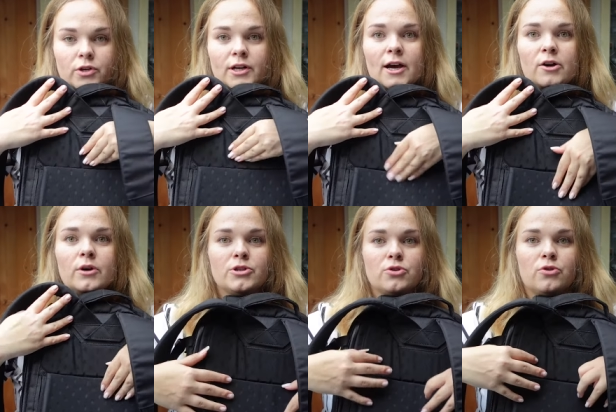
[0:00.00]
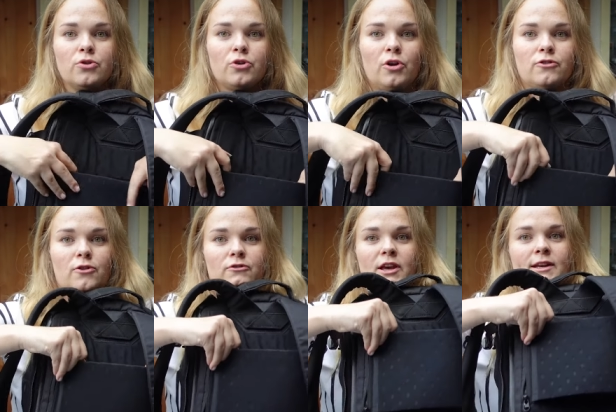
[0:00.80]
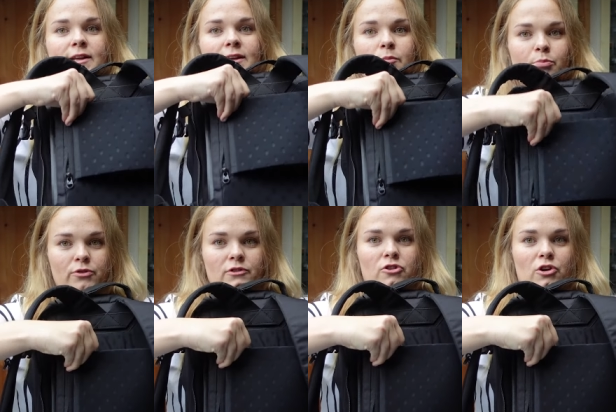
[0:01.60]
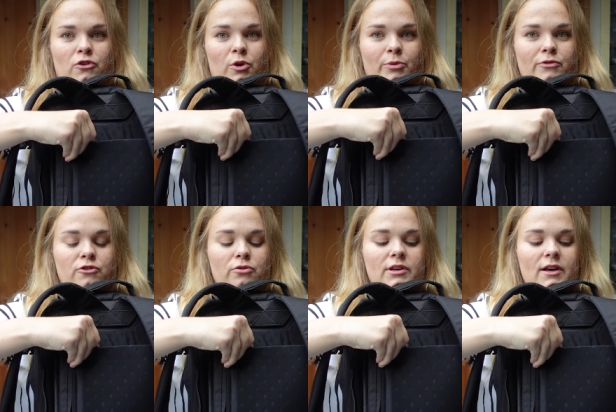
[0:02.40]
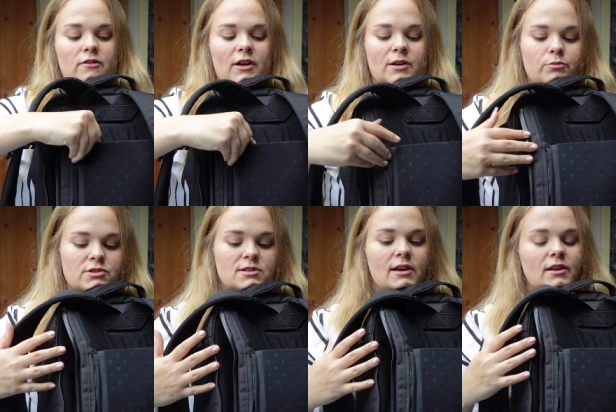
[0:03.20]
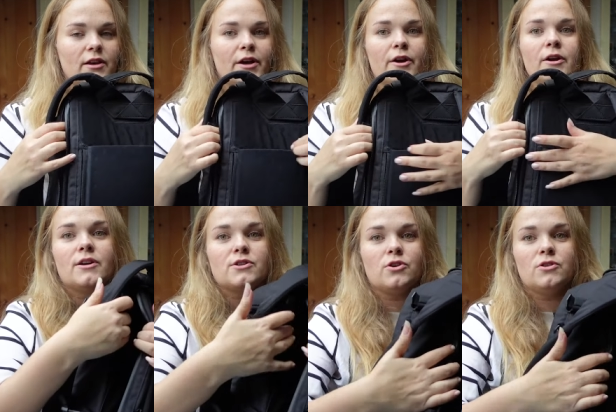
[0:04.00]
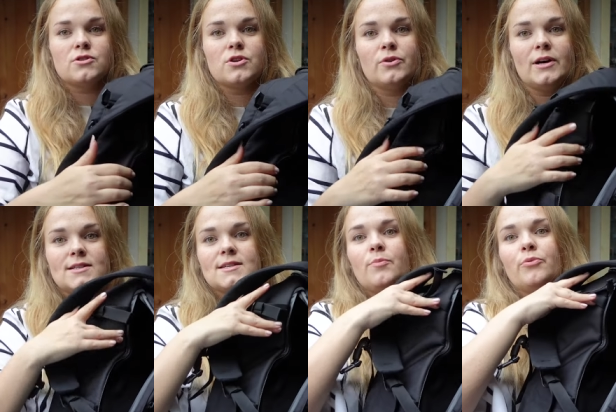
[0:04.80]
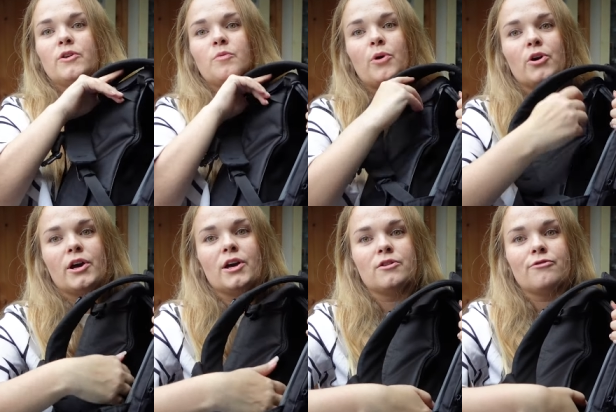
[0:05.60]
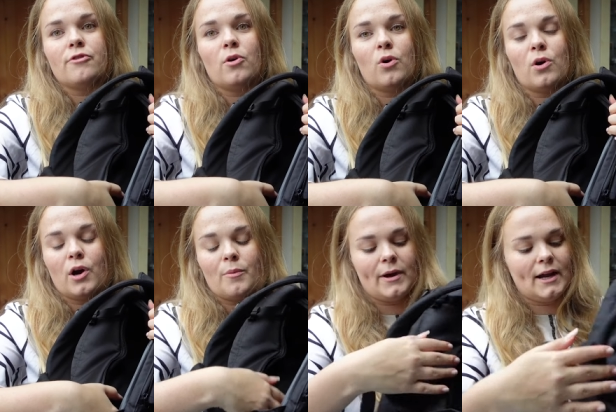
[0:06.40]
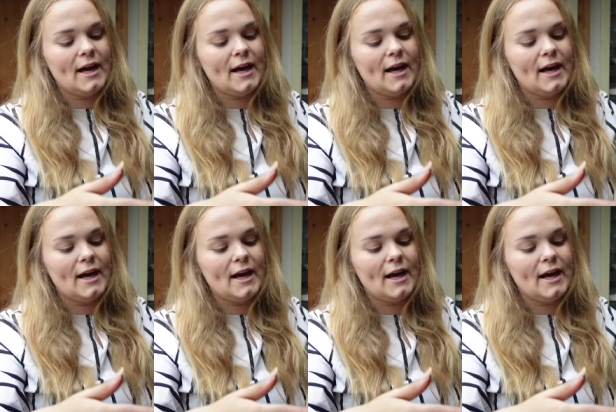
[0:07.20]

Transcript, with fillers: doing now, but you could also technically put this on top of a suitcase and it would stay there. There's also a separate pocket for my